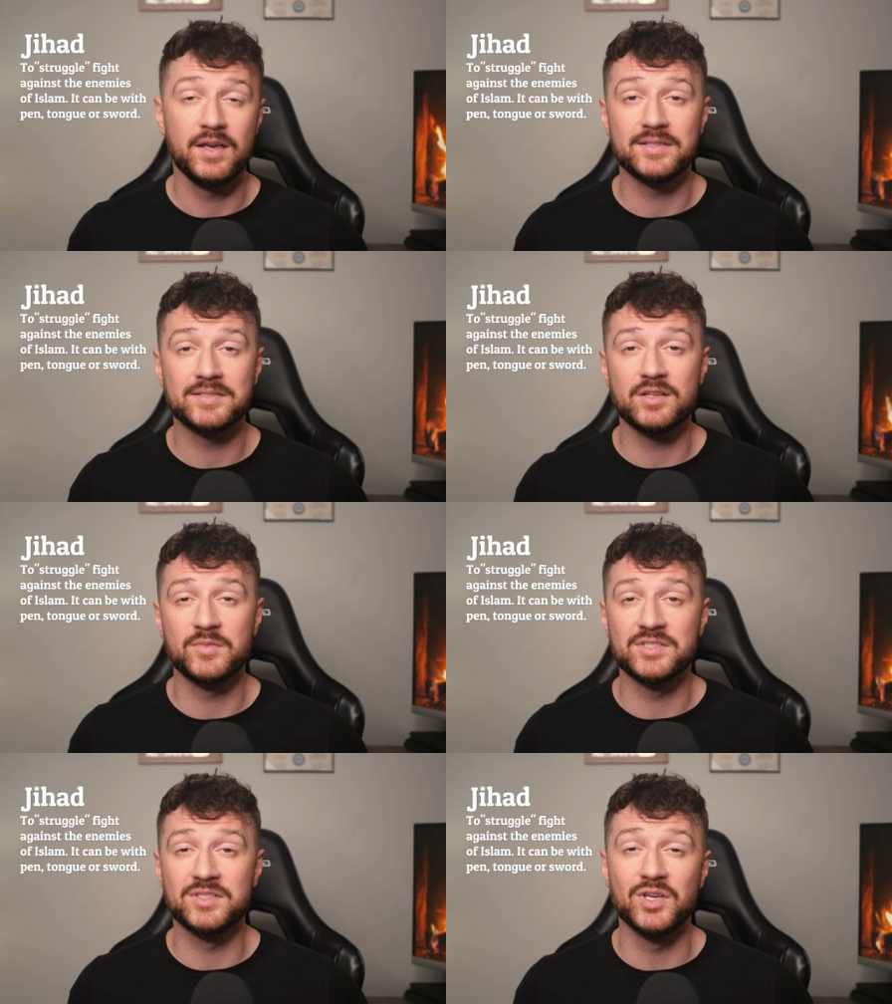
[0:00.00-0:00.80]
Islam
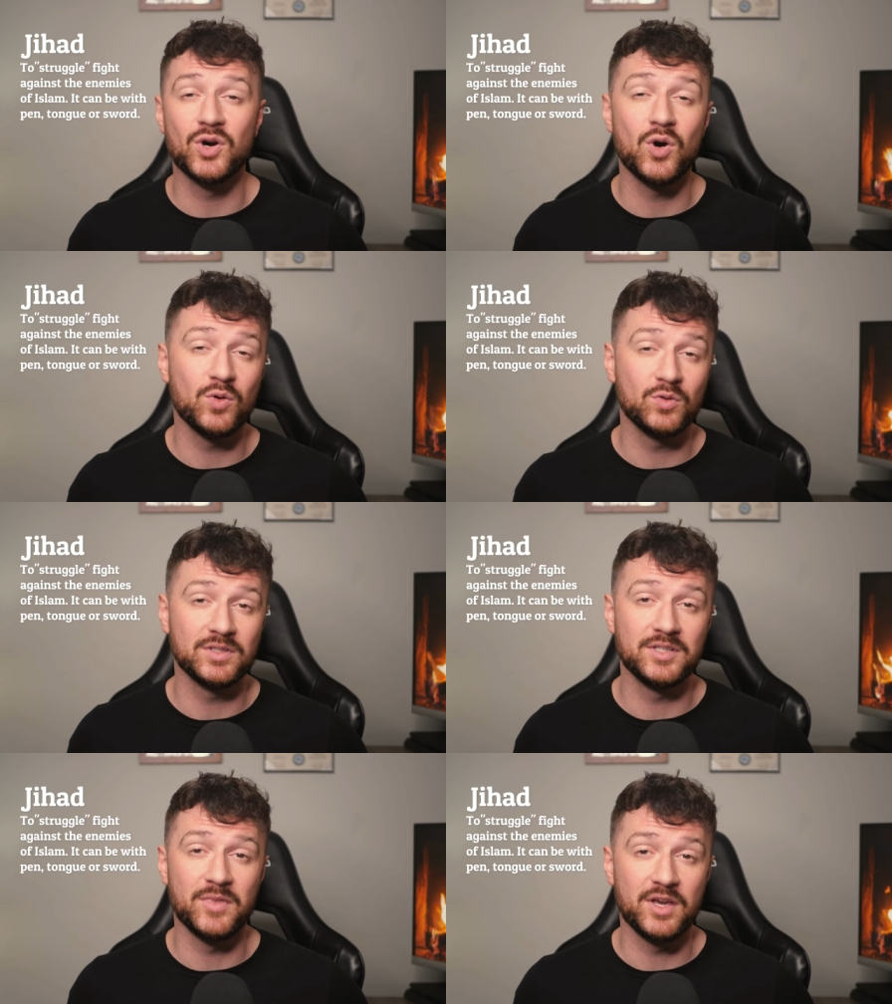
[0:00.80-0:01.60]
is the
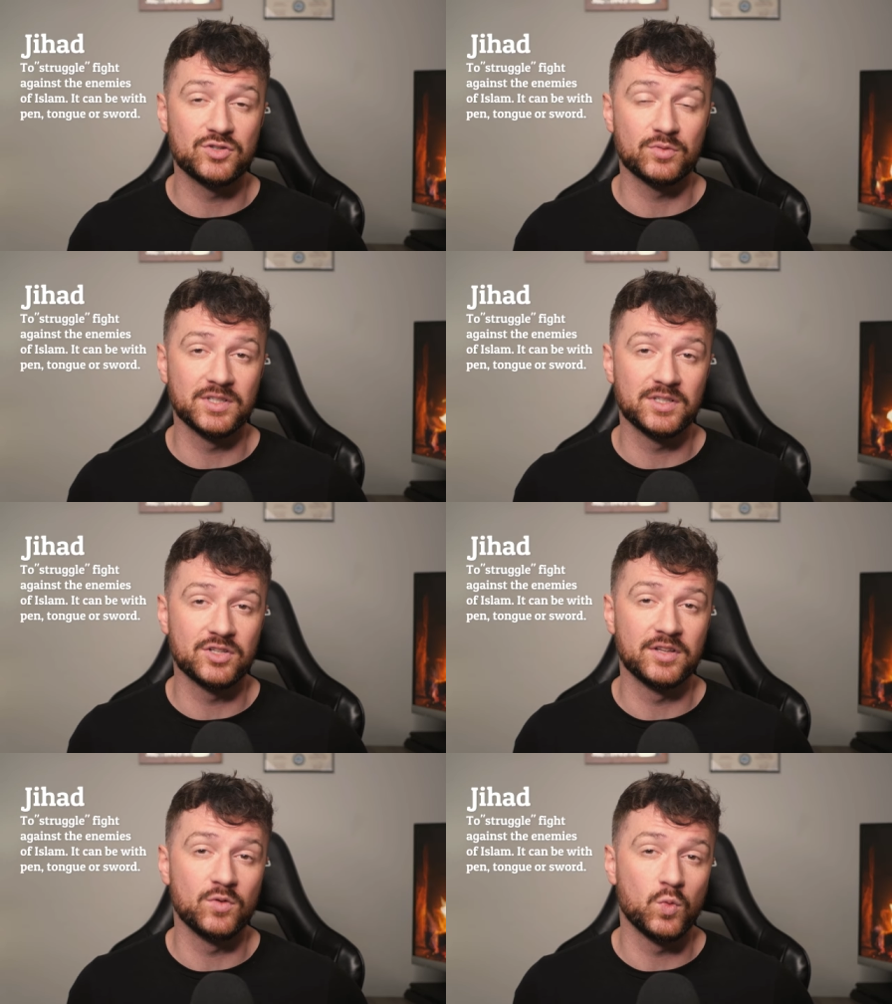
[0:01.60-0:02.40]
only major
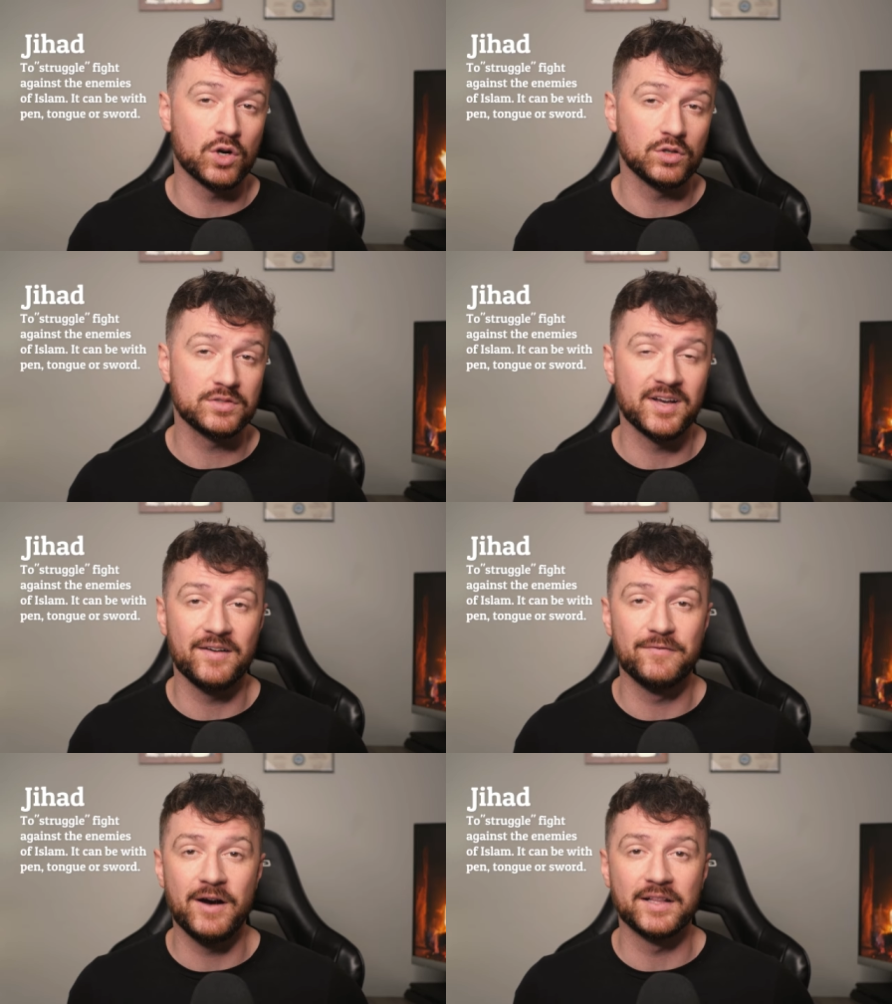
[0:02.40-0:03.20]
religion in the world to
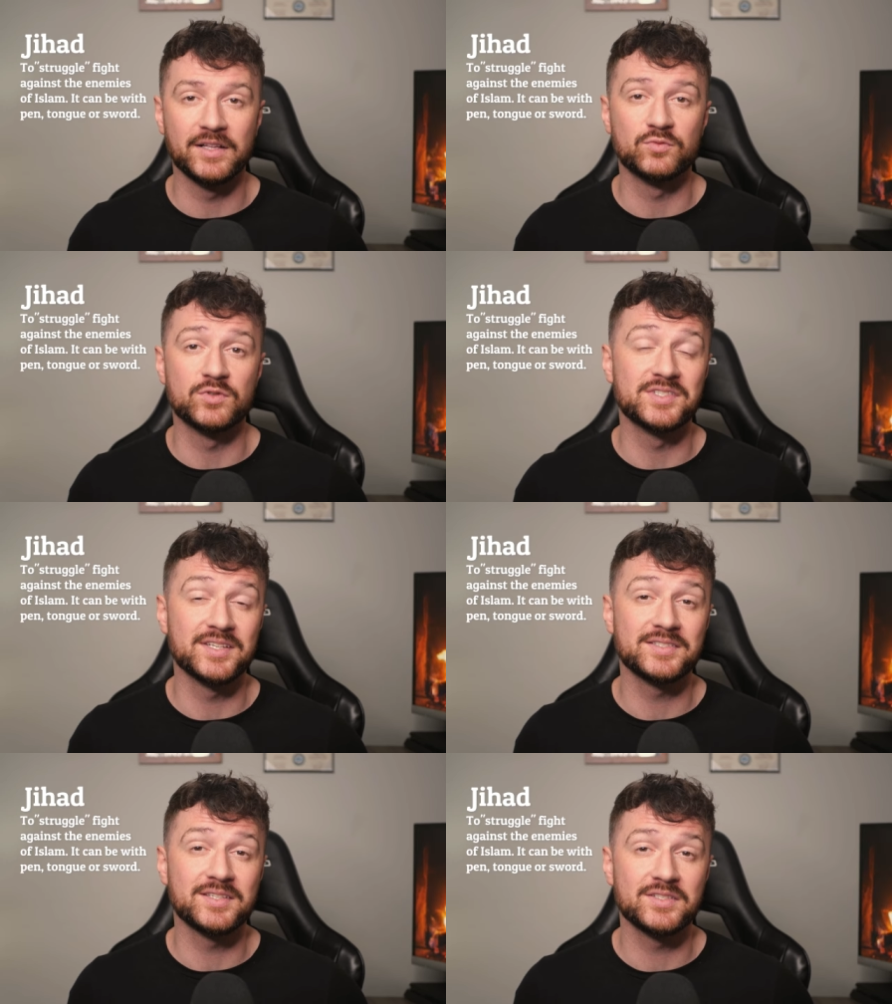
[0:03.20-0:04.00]
have violent
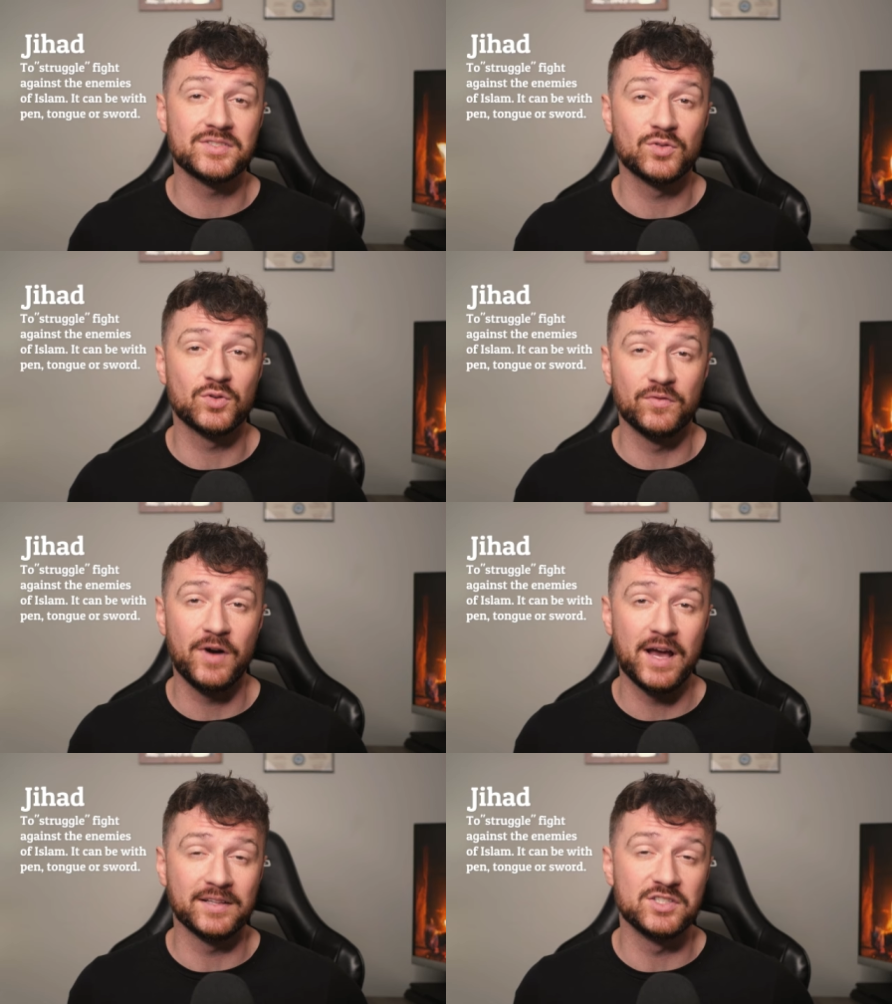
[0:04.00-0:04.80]
resistance or
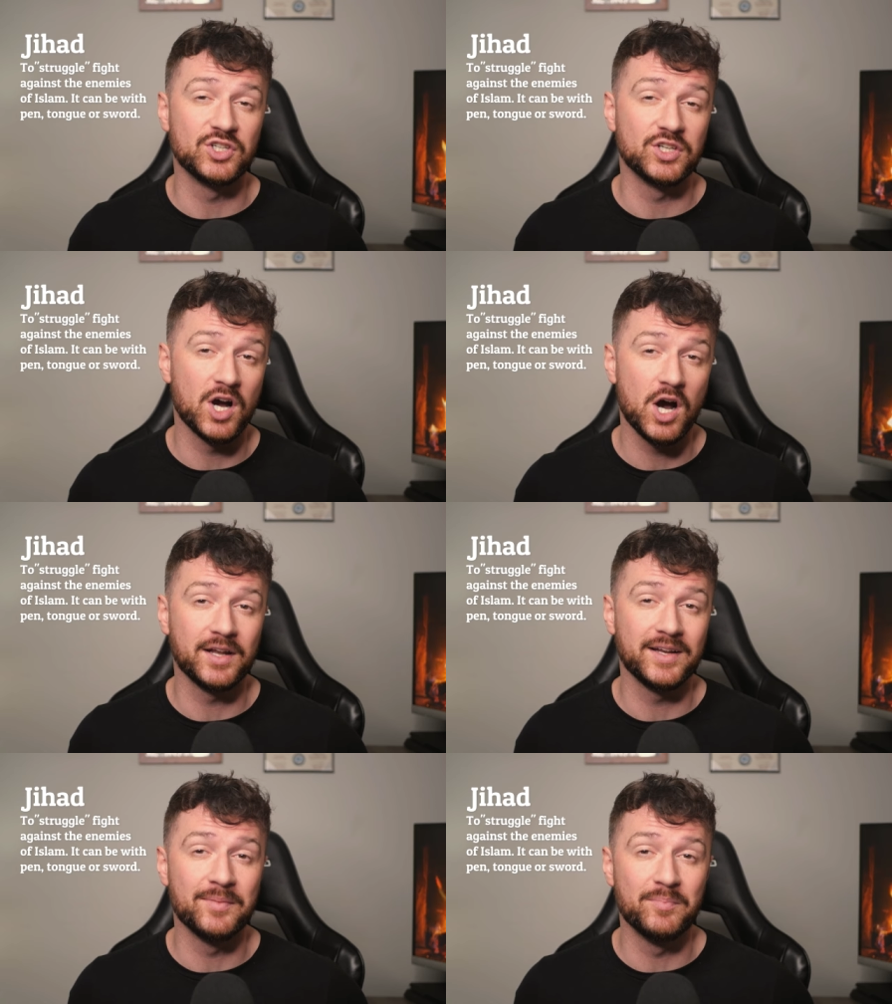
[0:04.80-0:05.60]
violent
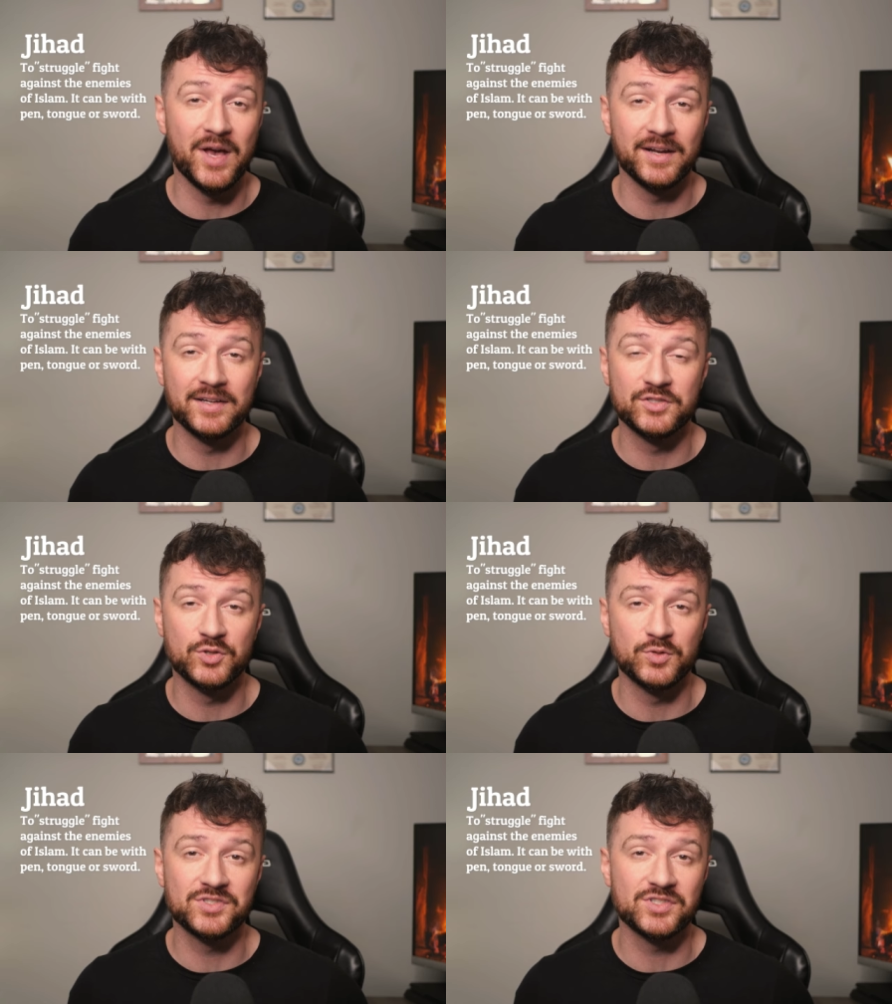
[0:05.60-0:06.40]
jihad embedded
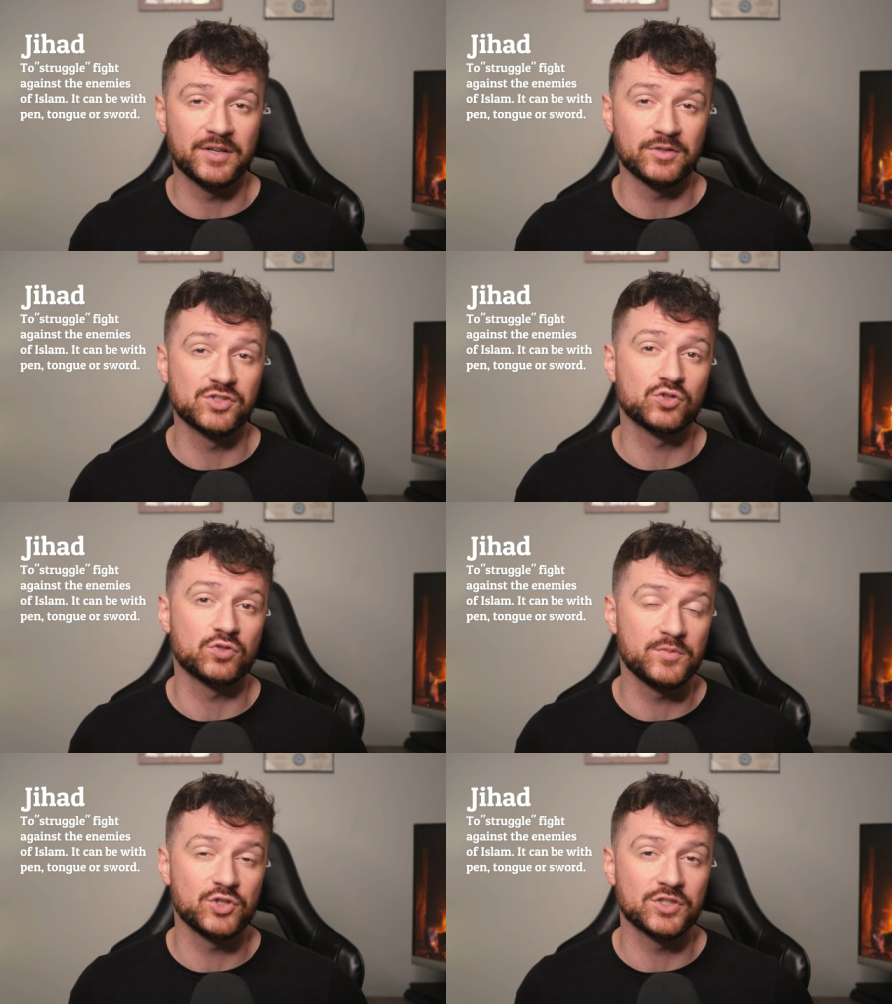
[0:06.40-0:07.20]
into its sacred
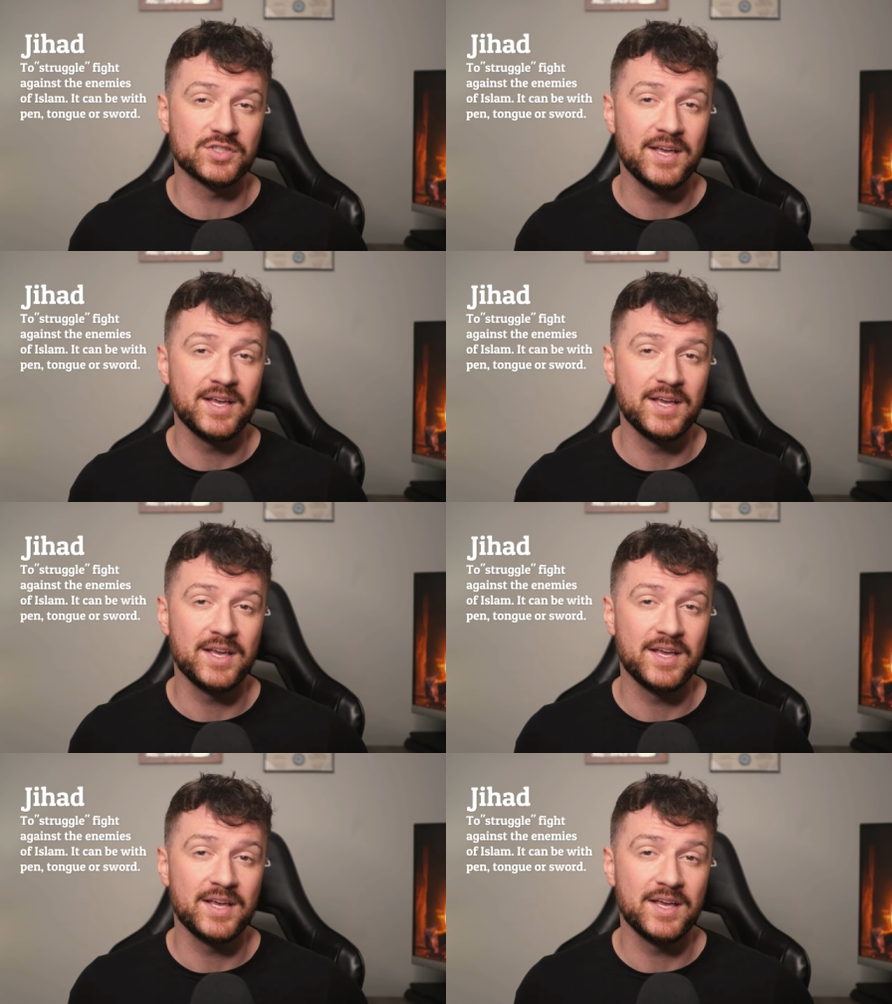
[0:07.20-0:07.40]
scriptures